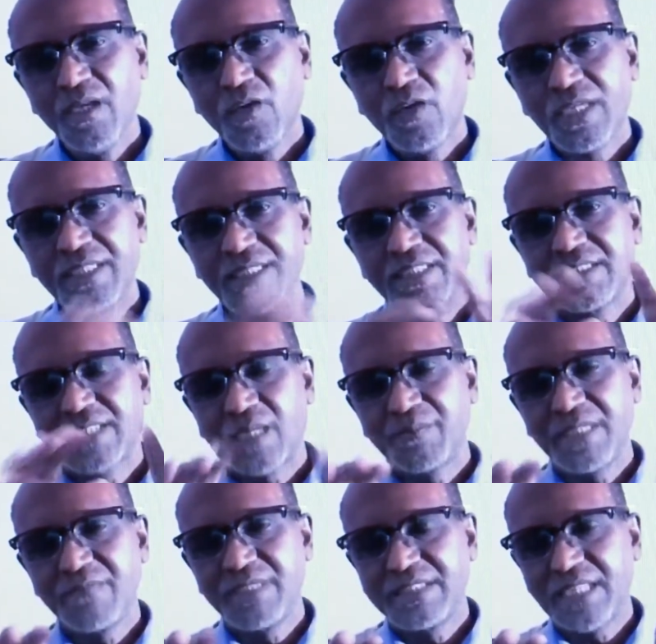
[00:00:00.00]
Okay, this is
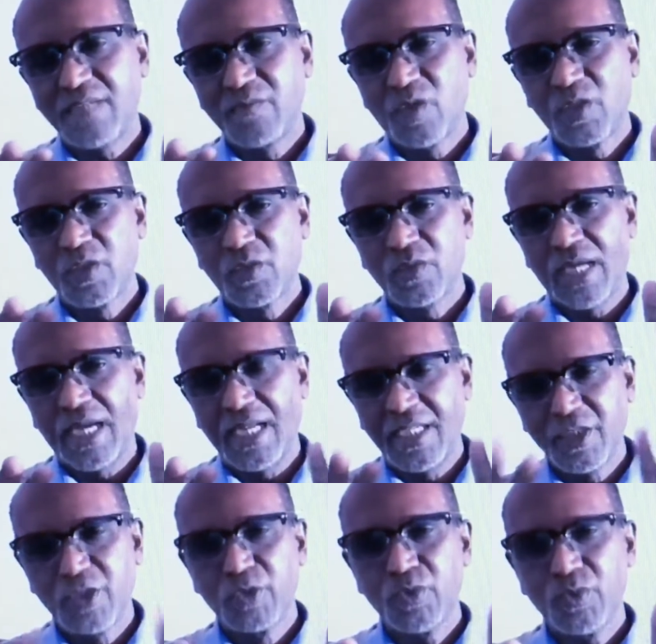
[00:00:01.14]
something which I wanted to
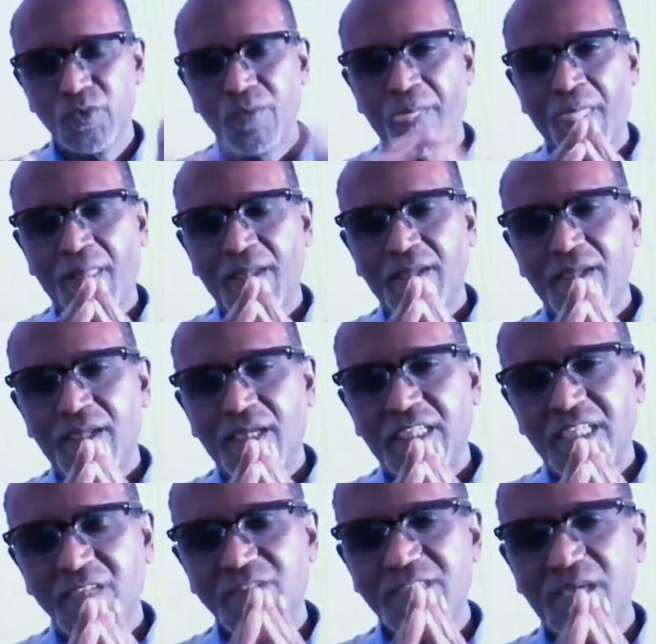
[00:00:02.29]
alert you,
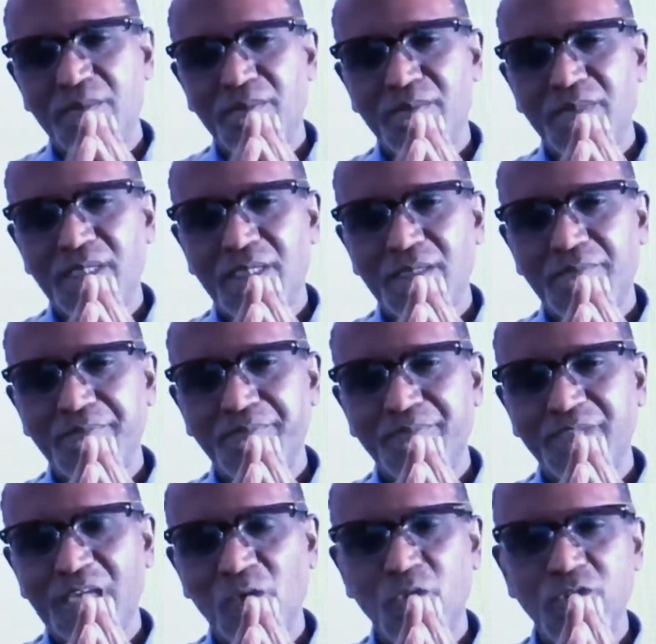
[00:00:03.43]
give some,
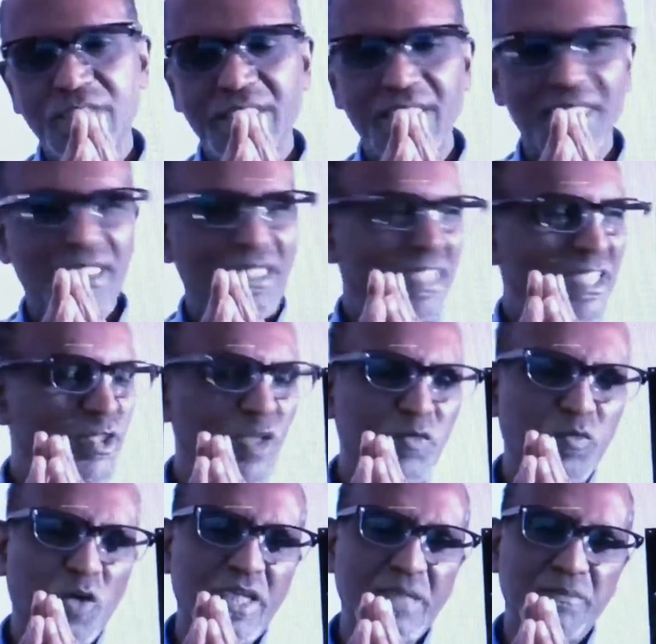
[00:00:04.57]
how do you say, it's not
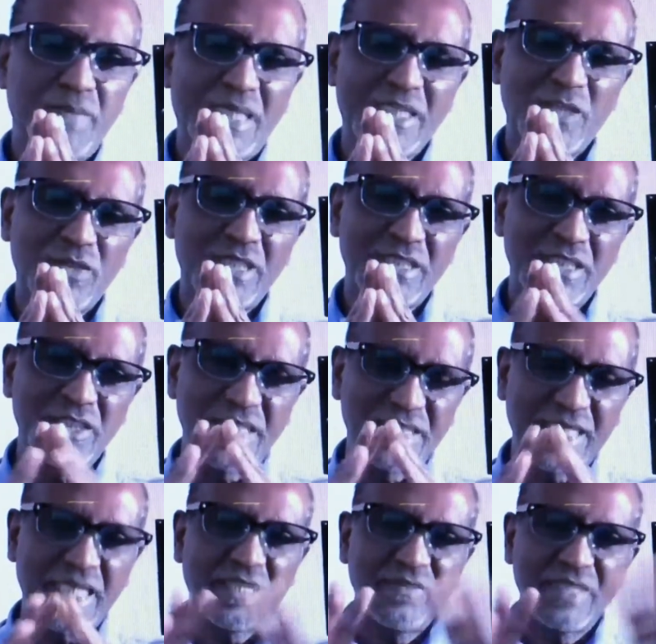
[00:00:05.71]
warning, but, this is
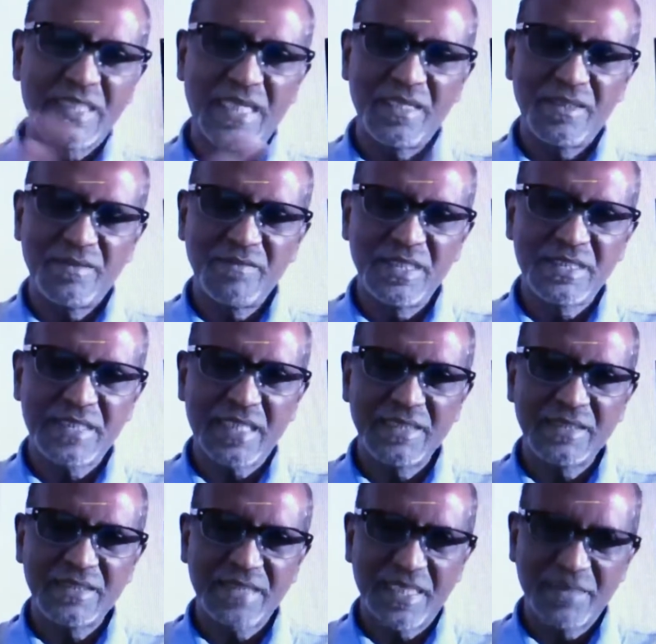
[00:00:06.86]
exactly which I
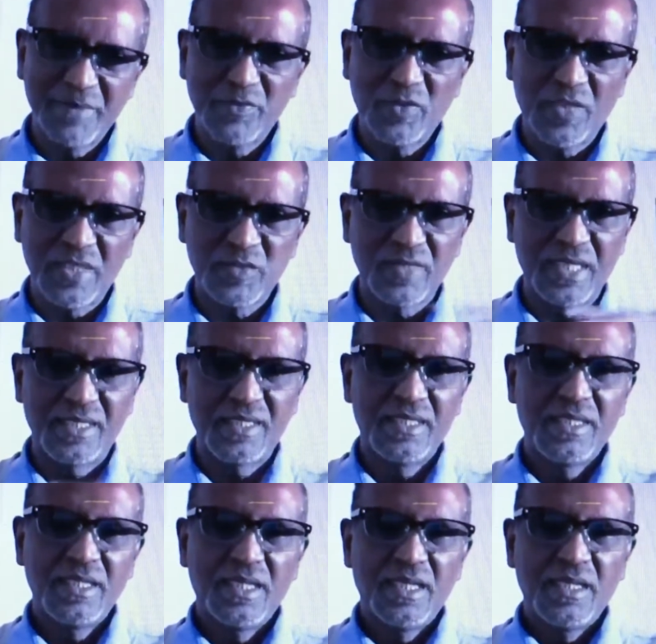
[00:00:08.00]
said before as well.
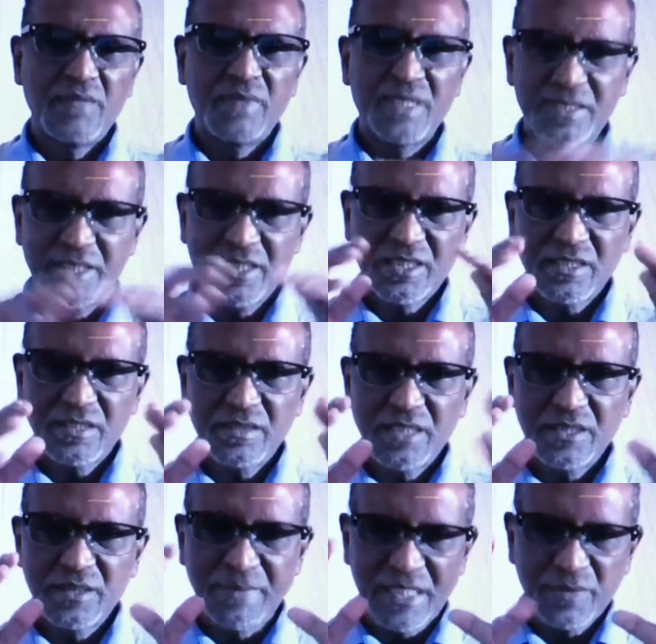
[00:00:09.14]
Research,
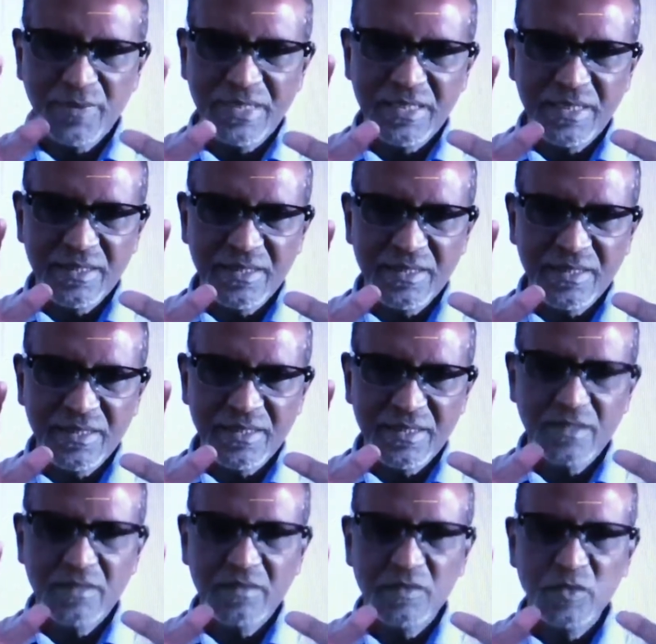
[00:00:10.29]
there's a mixed method research,
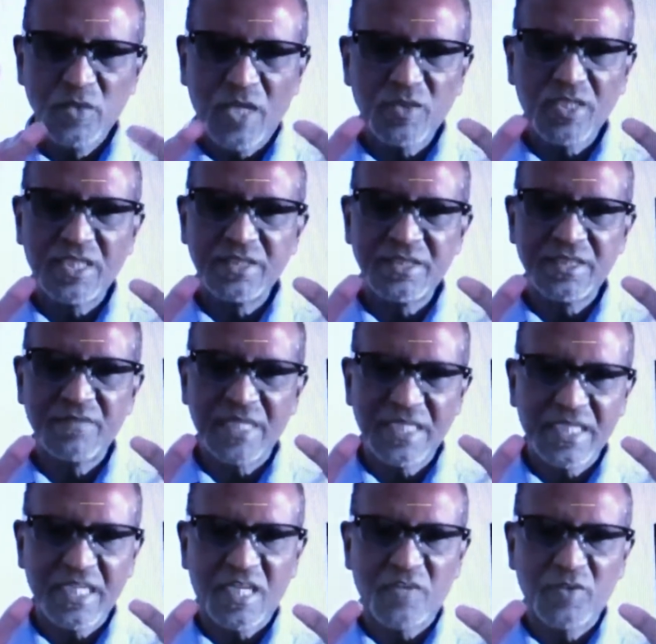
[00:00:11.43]
you have to consider very
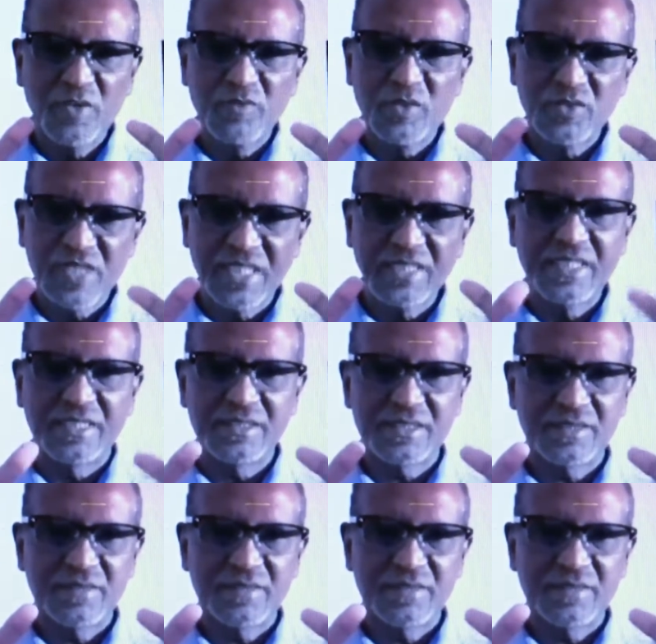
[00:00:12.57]
carefully for three things.